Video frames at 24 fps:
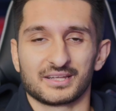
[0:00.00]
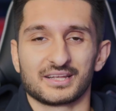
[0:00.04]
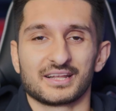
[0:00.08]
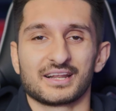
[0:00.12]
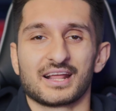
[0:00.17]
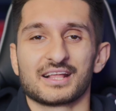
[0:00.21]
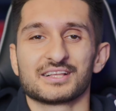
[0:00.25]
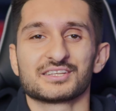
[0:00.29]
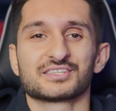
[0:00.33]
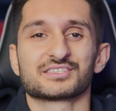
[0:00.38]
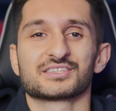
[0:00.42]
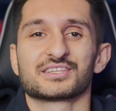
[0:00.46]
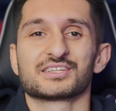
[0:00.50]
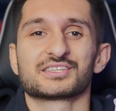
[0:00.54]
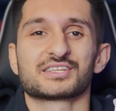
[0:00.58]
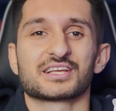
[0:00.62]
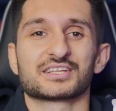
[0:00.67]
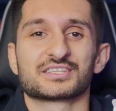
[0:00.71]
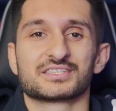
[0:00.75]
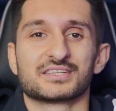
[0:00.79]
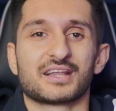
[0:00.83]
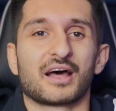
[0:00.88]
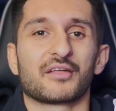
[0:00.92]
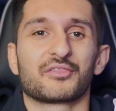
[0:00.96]
This
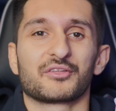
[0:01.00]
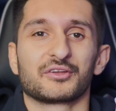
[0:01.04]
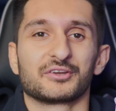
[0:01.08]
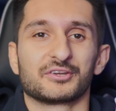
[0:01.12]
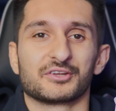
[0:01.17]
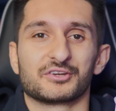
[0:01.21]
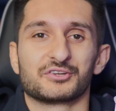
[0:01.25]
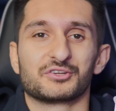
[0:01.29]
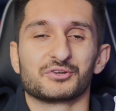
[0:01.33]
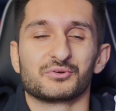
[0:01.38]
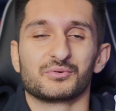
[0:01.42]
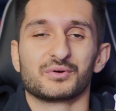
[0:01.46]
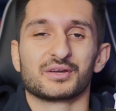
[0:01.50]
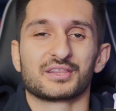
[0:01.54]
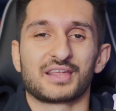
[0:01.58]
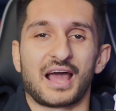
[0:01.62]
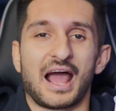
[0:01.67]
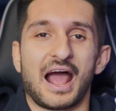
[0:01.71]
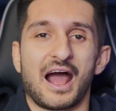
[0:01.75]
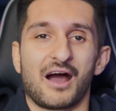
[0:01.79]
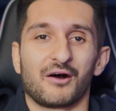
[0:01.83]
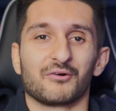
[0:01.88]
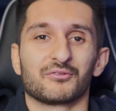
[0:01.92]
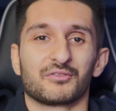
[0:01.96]
has nothing to do with
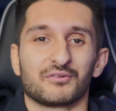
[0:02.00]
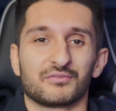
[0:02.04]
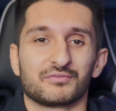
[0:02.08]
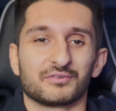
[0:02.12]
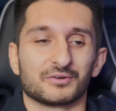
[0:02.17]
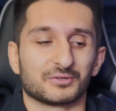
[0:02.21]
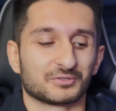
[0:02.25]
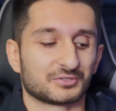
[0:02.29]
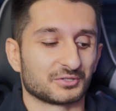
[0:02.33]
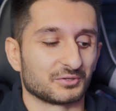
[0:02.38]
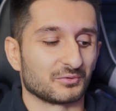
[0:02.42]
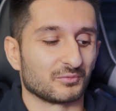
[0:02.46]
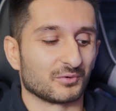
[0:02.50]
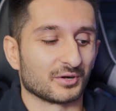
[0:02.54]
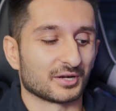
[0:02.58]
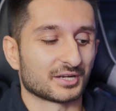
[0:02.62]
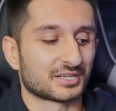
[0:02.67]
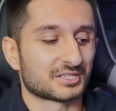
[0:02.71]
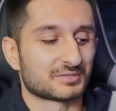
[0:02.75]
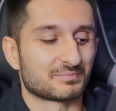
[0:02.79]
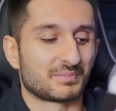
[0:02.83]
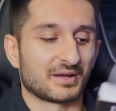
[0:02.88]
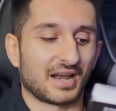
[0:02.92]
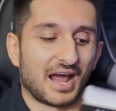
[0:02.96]
how the filter
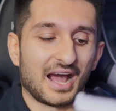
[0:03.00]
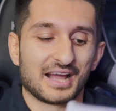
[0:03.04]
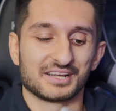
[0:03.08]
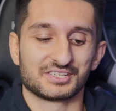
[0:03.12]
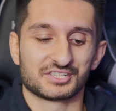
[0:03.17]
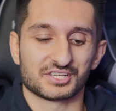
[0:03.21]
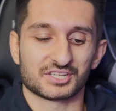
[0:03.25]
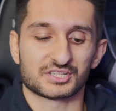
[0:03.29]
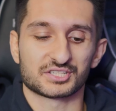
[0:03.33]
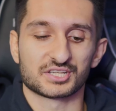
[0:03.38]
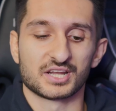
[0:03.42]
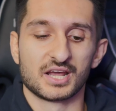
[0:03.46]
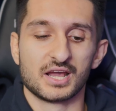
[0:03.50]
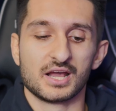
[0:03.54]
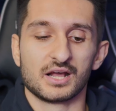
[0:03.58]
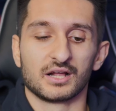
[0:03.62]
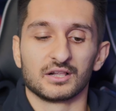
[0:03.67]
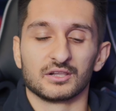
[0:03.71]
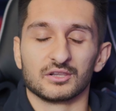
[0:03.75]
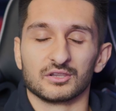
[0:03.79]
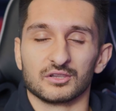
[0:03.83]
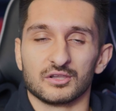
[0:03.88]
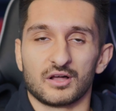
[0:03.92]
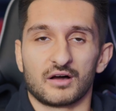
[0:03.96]
works, but I just
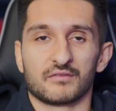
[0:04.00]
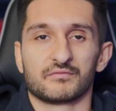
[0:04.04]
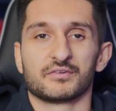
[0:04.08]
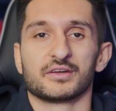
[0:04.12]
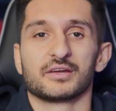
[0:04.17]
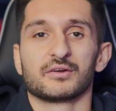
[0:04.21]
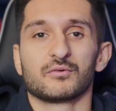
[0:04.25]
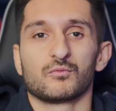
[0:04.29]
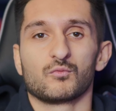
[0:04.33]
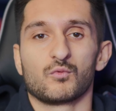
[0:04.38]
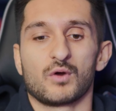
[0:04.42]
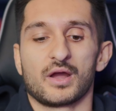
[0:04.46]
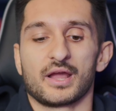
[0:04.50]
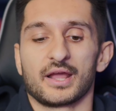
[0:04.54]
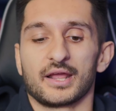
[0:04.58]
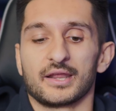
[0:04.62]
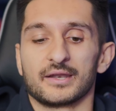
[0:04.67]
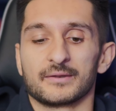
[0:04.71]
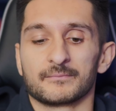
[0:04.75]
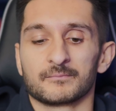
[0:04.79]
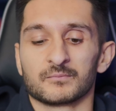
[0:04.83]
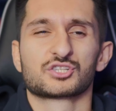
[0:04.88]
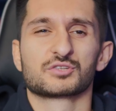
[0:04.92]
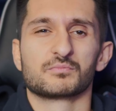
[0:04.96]
love it
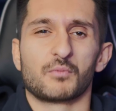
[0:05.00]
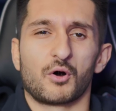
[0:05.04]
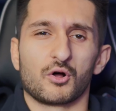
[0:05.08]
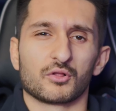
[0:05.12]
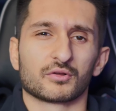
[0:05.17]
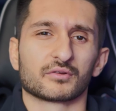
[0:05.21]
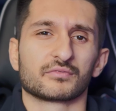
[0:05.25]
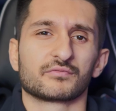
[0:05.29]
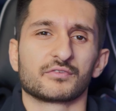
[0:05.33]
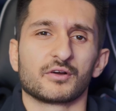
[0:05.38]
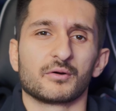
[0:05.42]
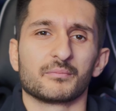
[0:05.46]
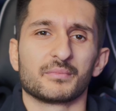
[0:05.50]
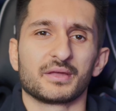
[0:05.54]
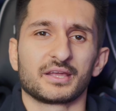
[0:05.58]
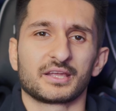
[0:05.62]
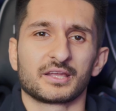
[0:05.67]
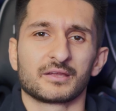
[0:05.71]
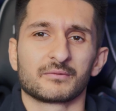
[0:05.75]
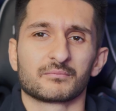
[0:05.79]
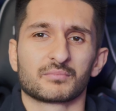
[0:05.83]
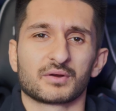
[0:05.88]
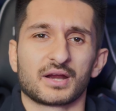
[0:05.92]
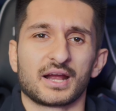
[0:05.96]
when smaller
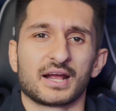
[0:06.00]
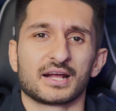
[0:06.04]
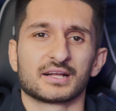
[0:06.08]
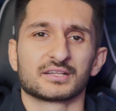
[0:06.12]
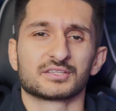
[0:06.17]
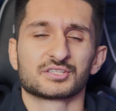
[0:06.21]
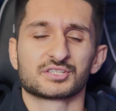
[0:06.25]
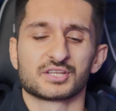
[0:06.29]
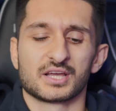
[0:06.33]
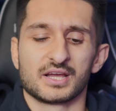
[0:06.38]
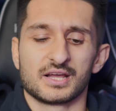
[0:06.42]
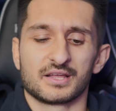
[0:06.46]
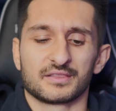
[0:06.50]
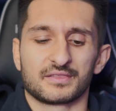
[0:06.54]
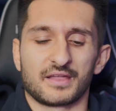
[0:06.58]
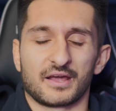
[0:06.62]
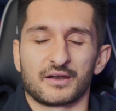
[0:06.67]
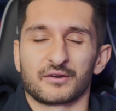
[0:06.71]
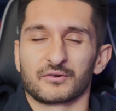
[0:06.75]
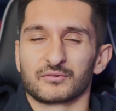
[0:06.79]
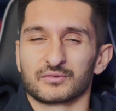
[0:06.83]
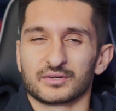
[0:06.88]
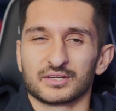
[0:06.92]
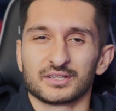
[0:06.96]
filmmaking brands that
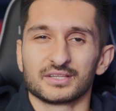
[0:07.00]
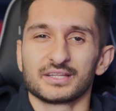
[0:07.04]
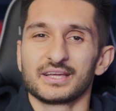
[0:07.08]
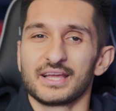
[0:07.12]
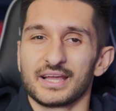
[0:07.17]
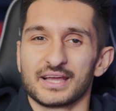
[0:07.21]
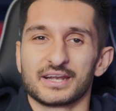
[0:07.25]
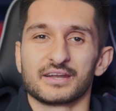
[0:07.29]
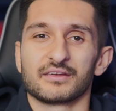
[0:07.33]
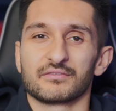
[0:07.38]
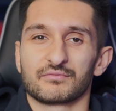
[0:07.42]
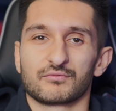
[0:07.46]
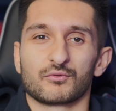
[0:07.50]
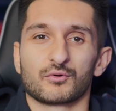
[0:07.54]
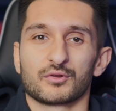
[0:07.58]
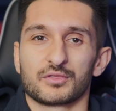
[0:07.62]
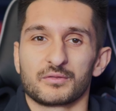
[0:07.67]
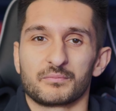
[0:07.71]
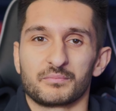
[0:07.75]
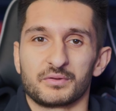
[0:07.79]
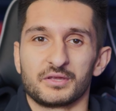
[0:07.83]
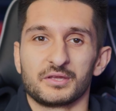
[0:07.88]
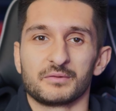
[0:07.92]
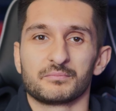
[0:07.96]
are really in it for the
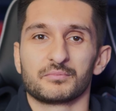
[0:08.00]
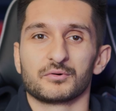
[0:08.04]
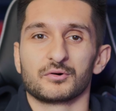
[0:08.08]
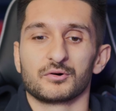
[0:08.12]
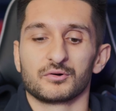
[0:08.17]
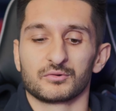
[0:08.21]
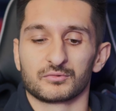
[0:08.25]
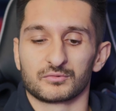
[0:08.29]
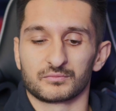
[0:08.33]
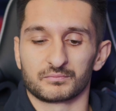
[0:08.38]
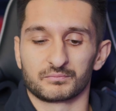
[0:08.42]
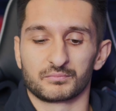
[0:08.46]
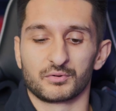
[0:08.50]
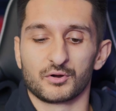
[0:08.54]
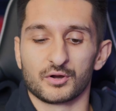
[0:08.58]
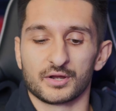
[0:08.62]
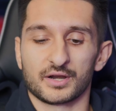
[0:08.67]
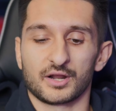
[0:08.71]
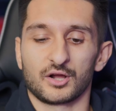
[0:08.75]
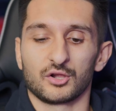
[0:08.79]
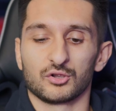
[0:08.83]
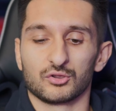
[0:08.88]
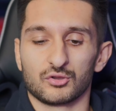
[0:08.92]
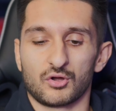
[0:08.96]
people put
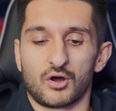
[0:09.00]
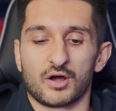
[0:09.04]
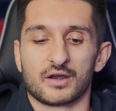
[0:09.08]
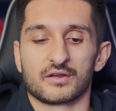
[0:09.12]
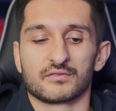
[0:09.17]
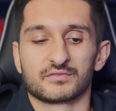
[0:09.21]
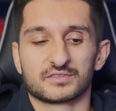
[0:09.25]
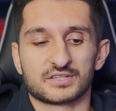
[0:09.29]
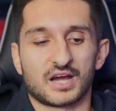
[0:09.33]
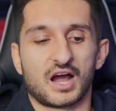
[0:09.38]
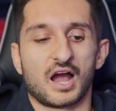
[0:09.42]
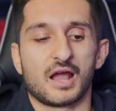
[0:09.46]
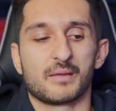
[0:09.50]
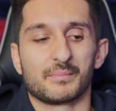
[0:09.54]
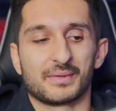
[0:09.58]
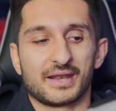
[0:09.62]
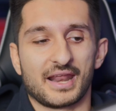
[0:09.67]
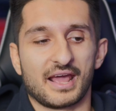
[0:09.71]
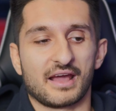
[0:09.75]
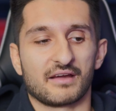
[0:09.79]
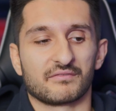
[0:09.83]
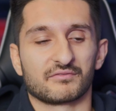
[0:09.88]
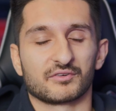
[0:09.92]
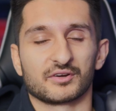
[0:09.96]
a lot of time and
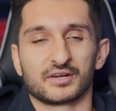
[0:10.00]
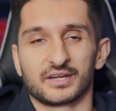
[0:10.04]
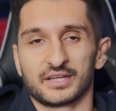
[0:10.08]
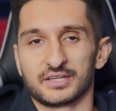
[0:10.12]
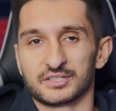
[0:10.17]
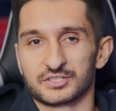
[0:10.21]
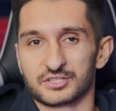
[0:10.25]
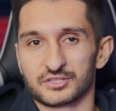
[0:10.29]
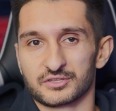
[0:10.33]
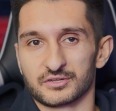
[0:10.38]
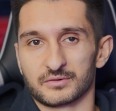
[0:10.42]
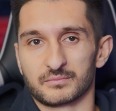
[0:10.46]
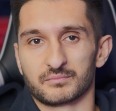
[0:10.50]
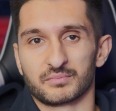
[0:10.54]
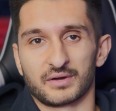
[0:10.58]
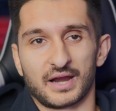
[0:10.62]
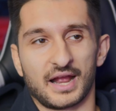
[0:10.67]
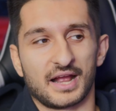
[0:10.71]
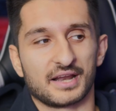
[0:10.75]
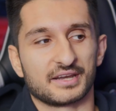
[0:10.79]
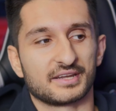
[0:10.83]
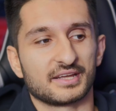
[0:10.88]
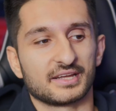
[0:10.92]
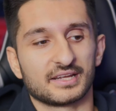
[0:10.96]
effort into their
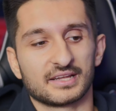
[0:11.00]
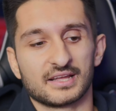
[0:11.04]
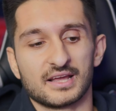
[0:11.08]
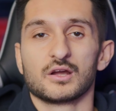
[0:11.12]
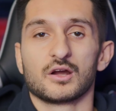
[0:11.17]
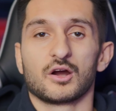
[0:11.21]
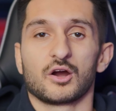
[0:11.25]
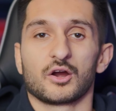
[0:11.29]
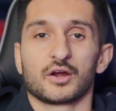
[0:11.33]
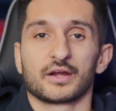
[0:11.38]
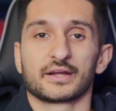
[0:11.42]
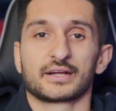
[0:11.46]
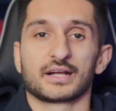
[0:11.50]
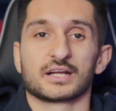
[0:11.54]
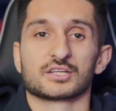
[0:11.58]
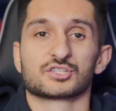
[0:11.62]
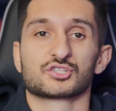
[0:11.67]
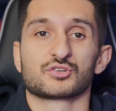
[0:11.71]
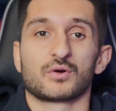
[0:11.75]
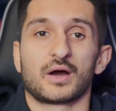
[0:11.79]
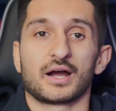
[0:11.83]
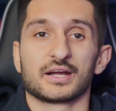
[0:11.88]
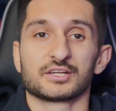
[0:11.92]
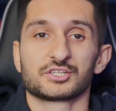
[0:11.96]
branding. All right, guys,
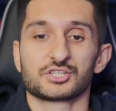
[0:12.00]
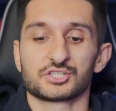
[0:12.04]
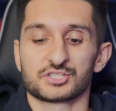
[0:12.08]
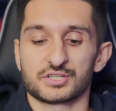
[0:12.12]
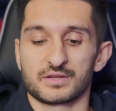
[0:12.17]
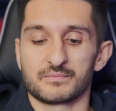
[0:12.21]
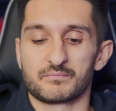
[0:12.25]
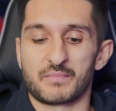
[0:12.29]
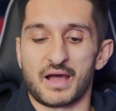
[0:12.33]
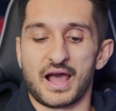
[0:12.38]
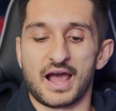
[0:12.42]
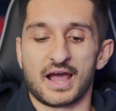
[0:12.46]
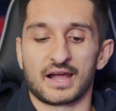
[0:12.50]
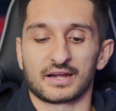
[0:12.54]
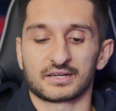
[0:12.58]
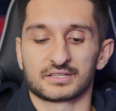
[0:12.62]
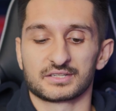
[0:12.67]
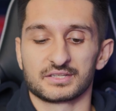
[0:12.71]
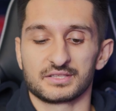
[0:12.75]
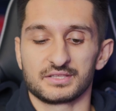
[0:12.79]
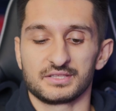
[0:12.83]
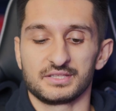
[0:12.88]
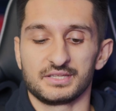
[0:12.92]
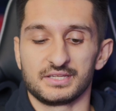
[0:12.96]
so I just
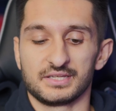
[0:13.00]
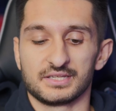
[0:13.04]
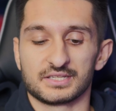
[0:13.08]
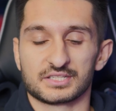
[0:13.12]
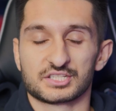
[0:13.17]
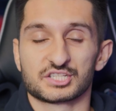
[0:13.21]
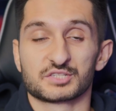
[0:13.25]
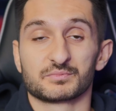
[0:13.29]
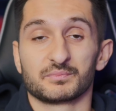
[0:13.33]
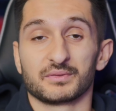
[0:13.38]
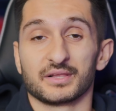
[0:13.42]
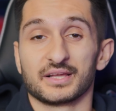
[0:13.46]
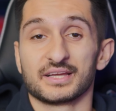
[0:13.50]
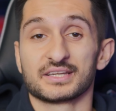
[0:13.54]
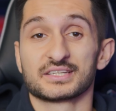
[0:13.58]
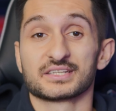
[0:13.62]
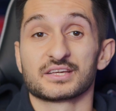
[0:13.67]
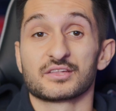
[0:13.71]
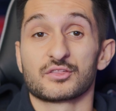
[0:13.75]
unpacked the Split